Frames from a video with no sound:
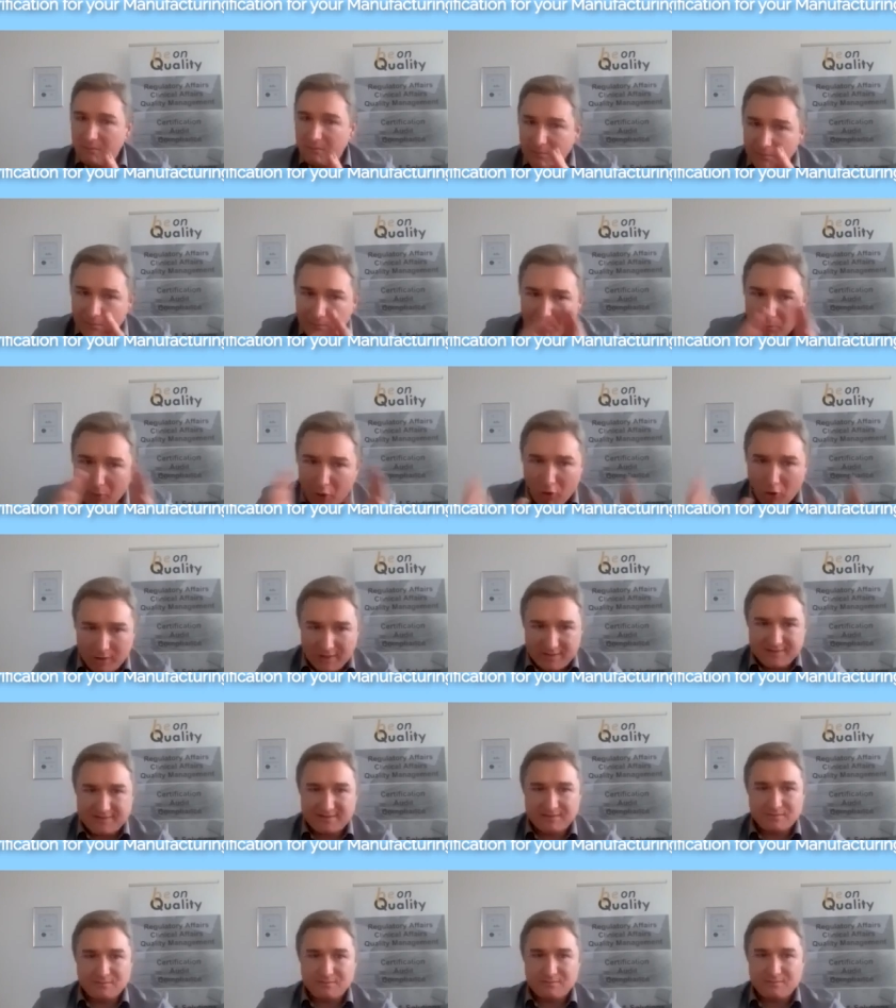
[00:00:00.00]
molds,
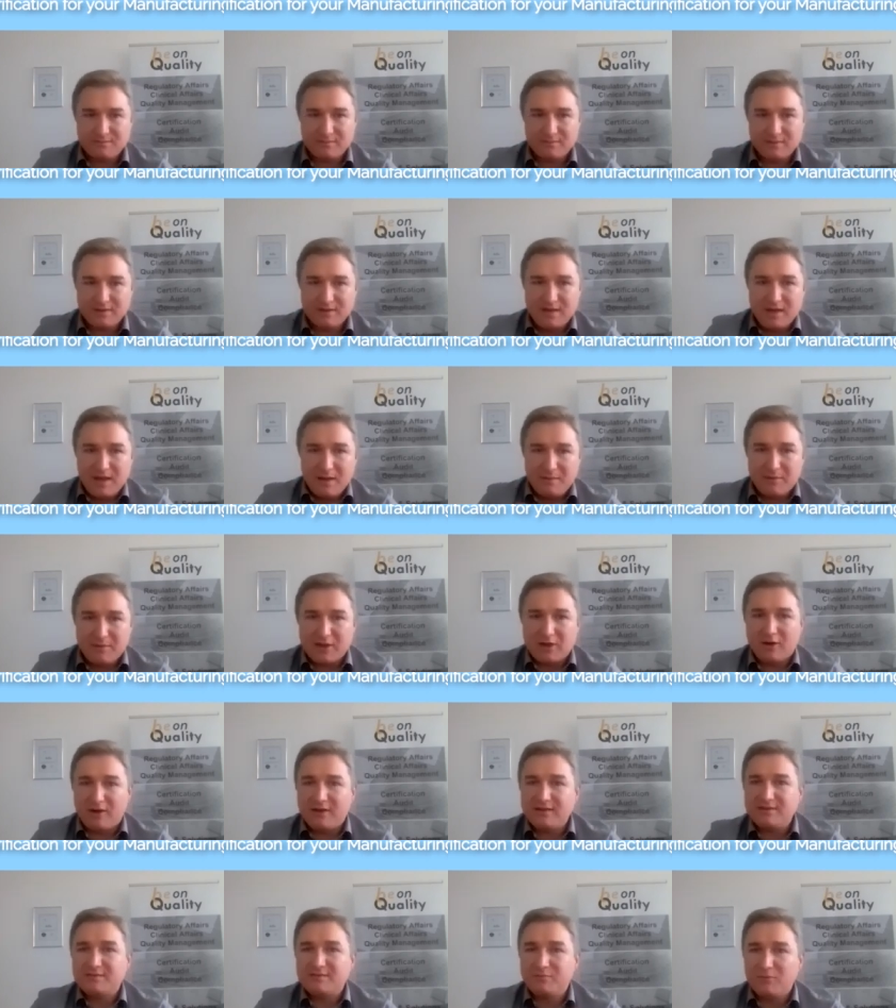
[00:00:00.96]

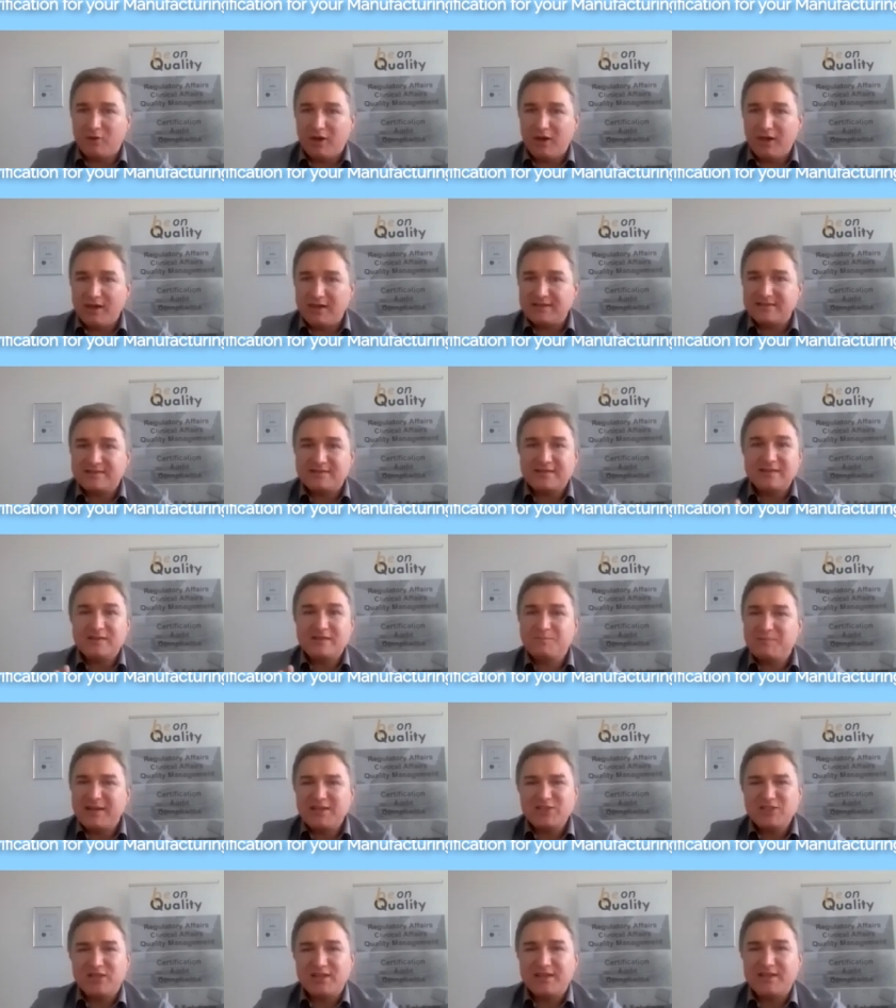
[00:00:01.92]
because molds,
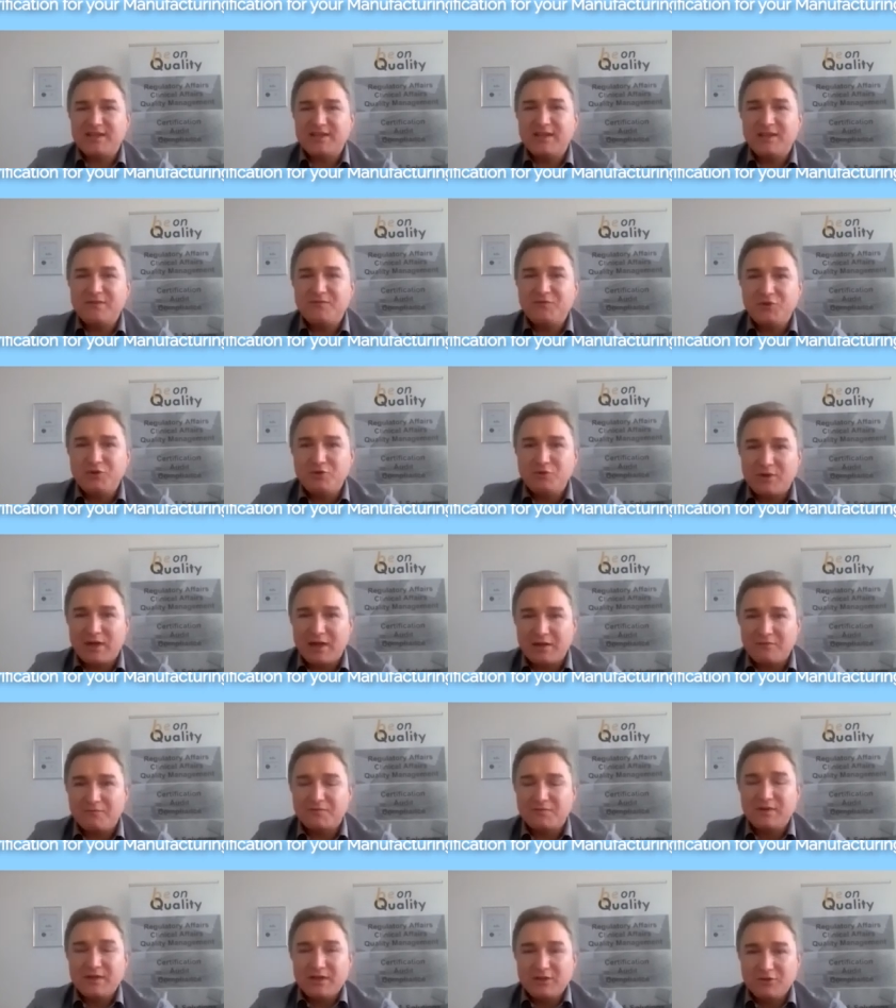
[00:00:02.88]
especially if you have
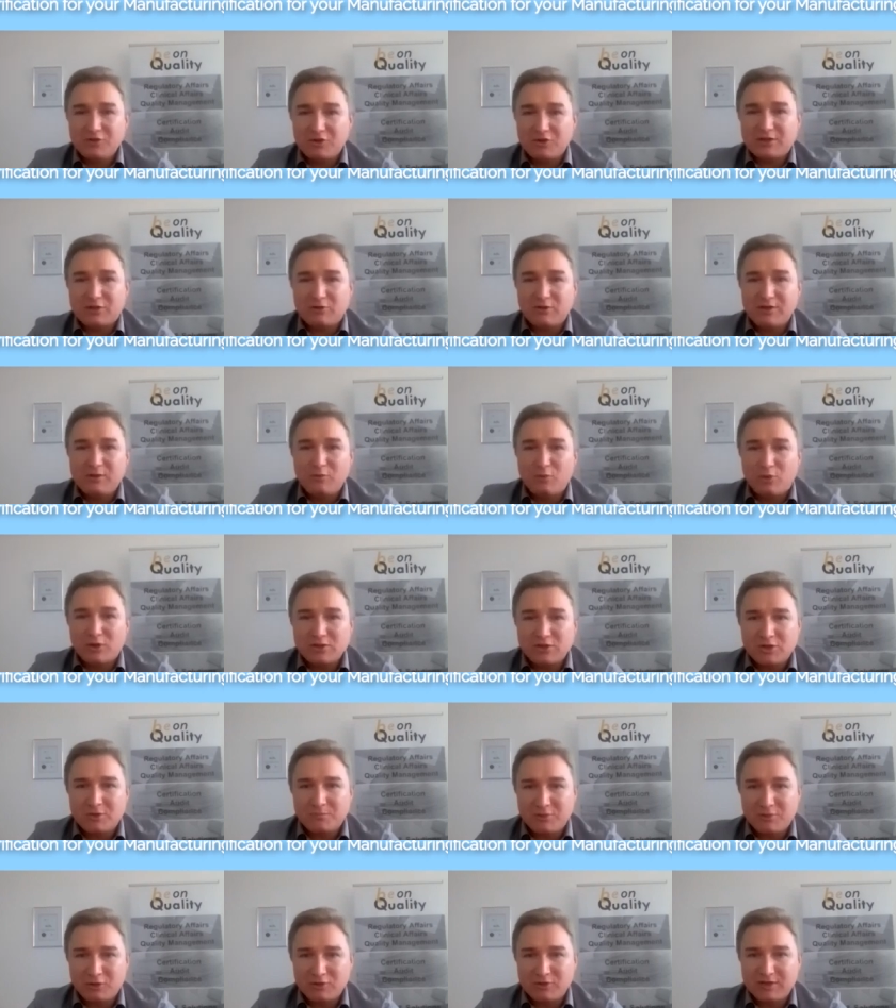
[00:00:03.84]
not only one
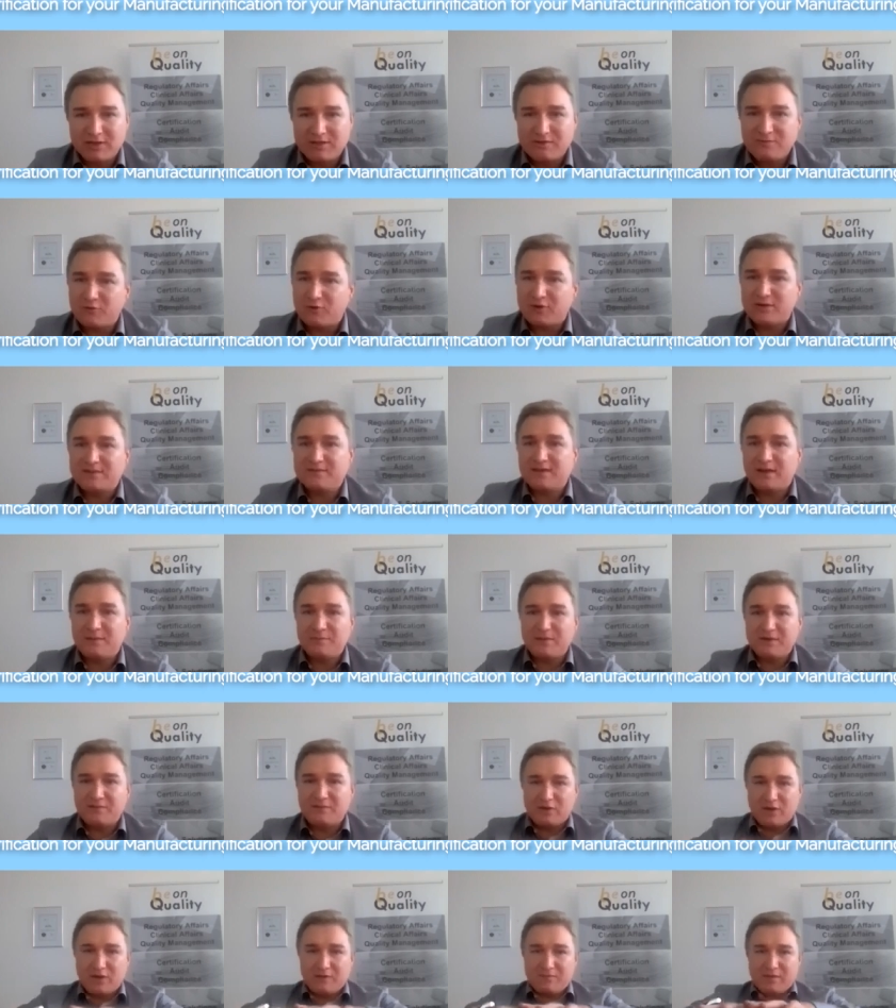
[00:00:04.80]
component, for example, if
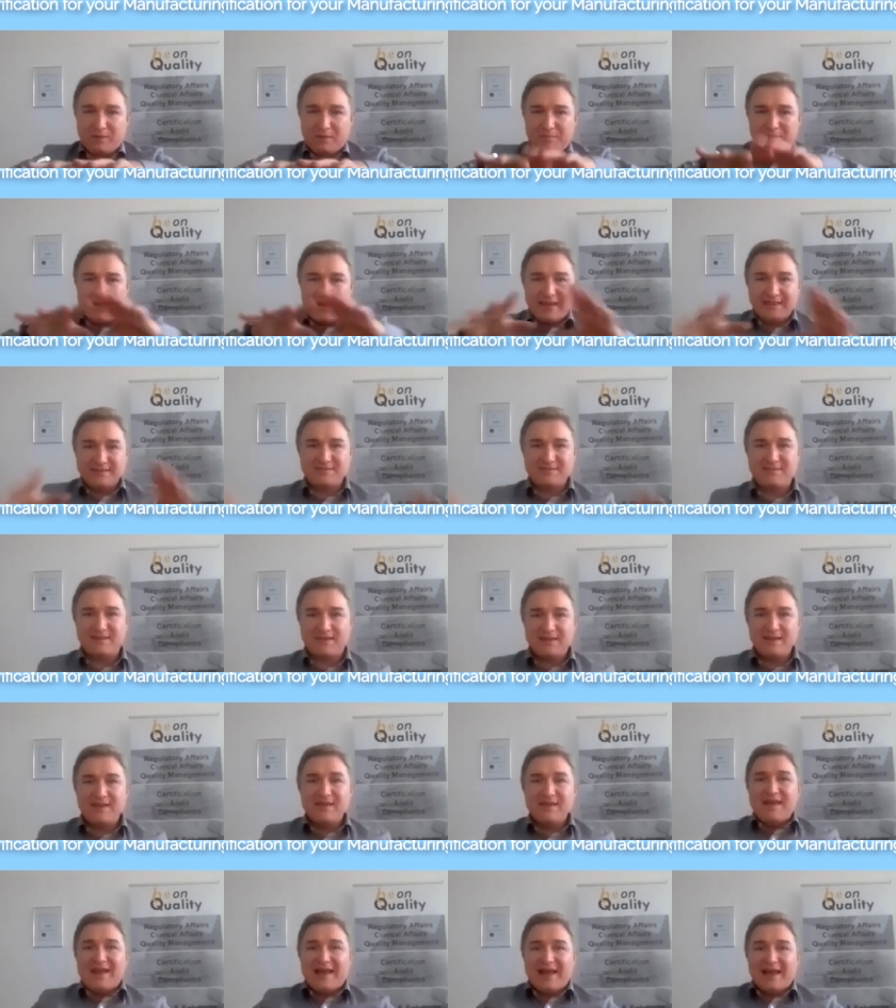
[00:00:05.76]
you have a plastic
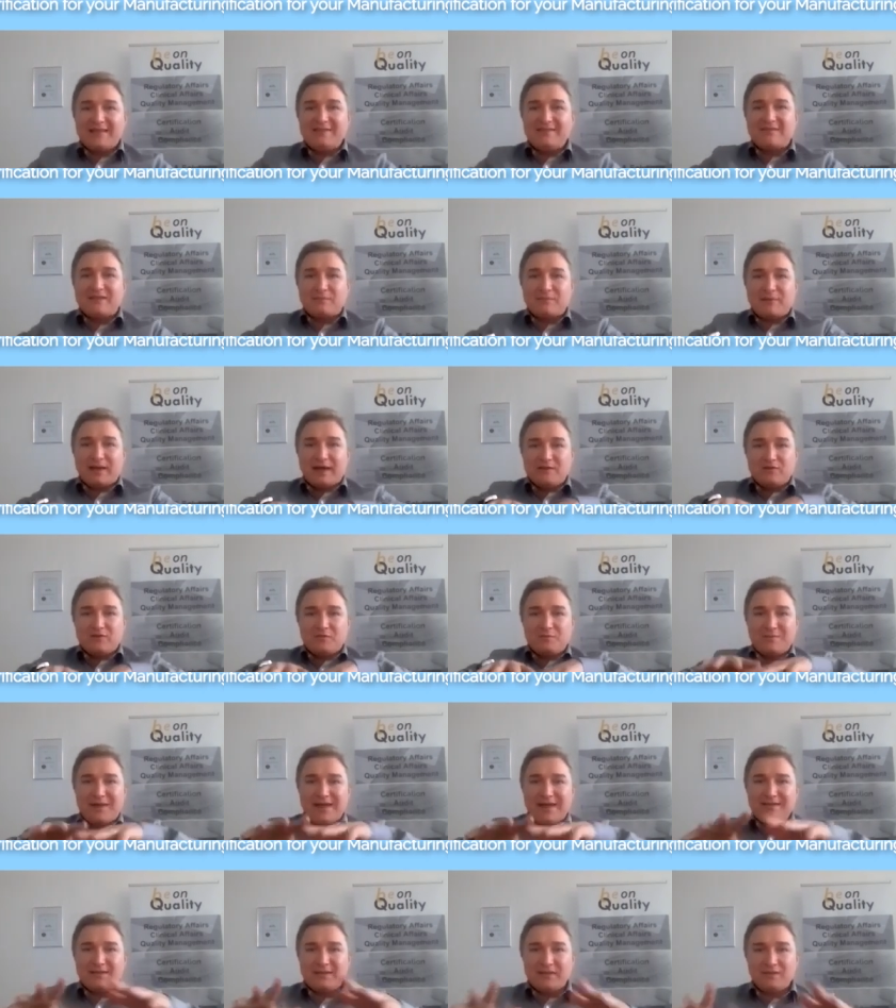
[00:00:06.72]
and some kind of
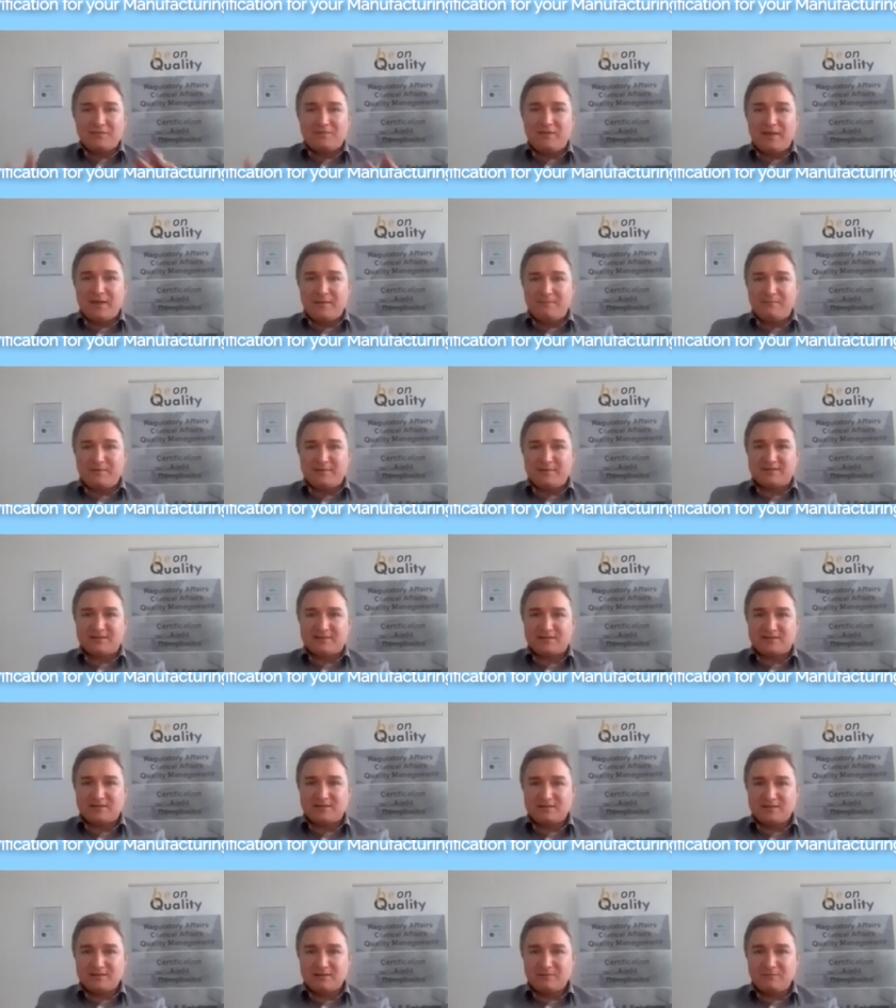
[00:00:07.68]
metal film with it,
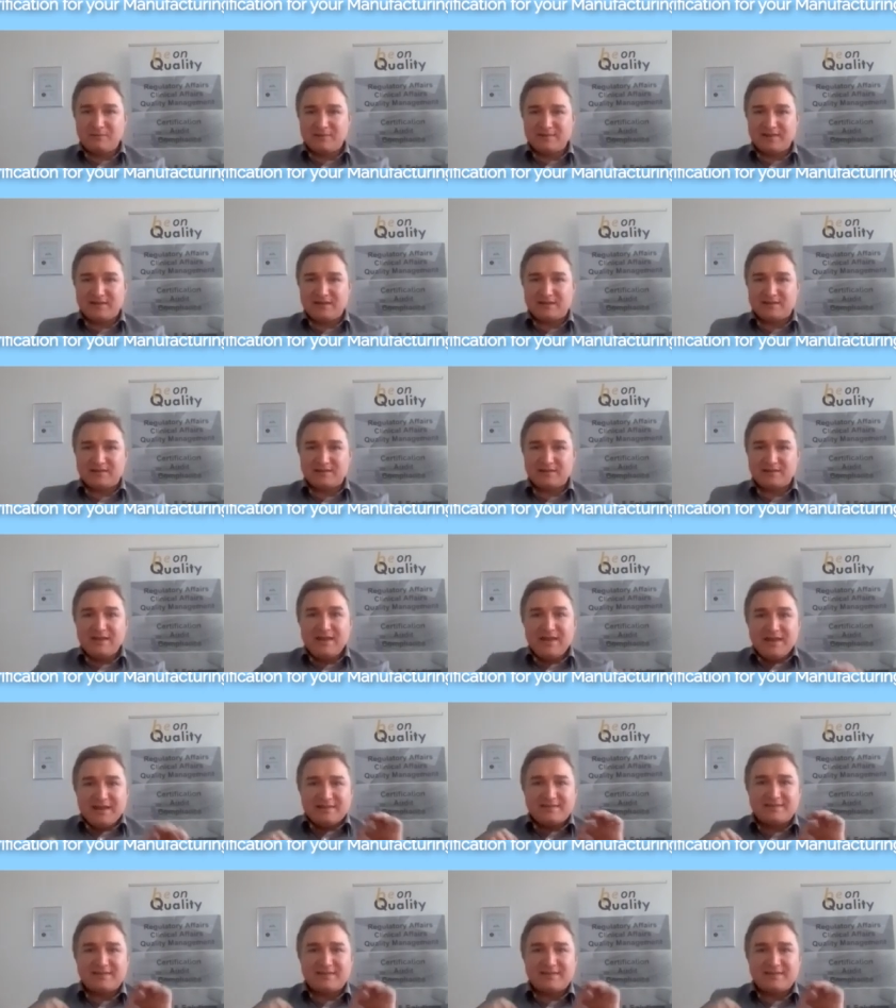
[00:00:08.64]
within it, yeah.